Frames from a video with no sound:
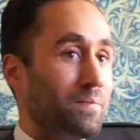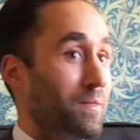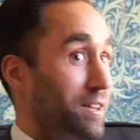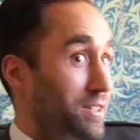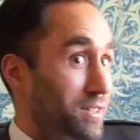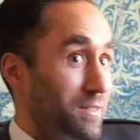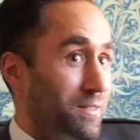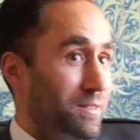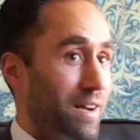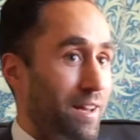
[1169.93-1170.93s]
which
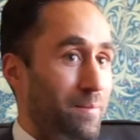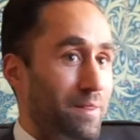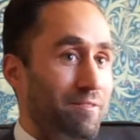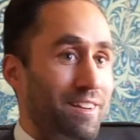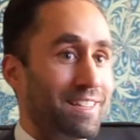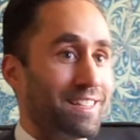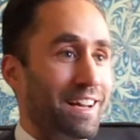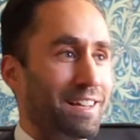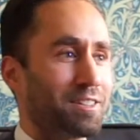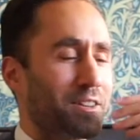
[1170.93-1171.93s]
hadn't been released
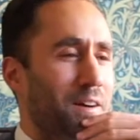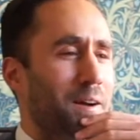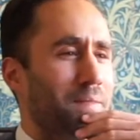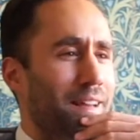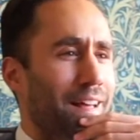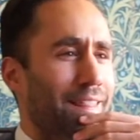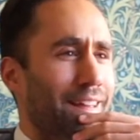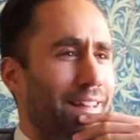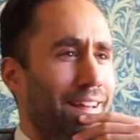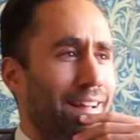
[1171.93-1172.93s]
yet. So I'm there
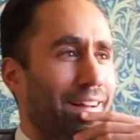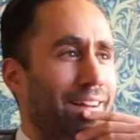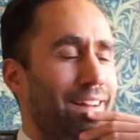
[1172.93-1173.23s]
thinking,